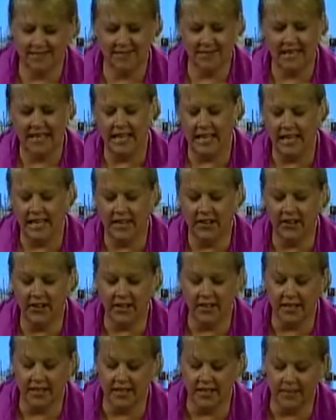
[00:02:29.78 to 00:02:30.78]
Yeah, I hear
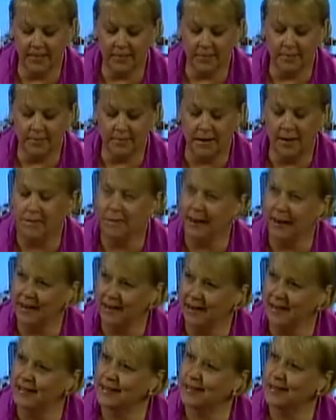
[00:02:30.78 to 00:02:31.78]
you. I'm kind
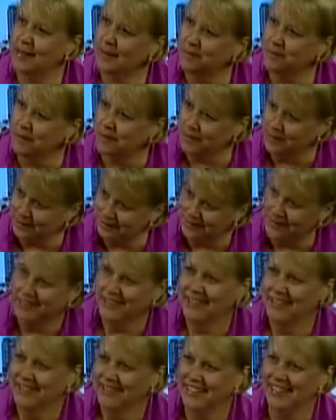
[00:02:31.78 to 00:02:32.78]
of in the same boat.
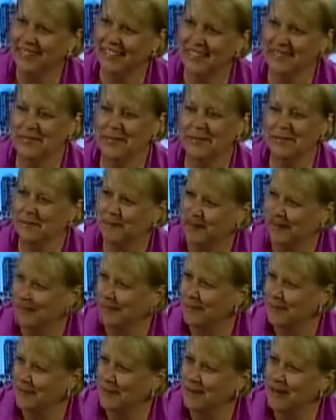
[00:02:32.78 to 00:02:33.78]
I've been
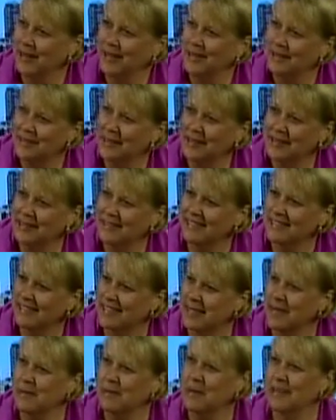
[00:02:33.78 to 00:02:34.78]
here probably about the
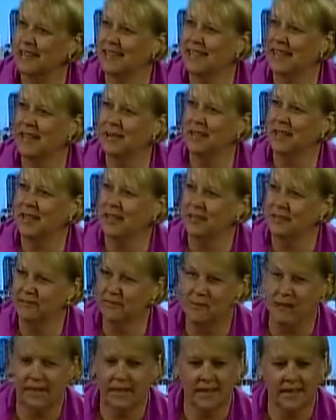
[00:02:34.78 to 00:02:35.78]
same amount of time that you've
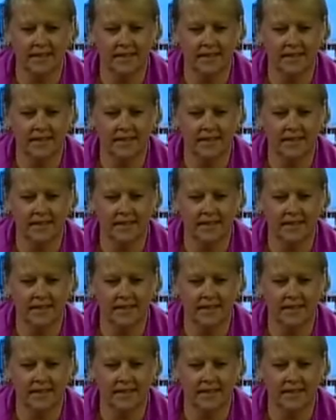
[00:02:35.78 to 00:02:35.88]
been here,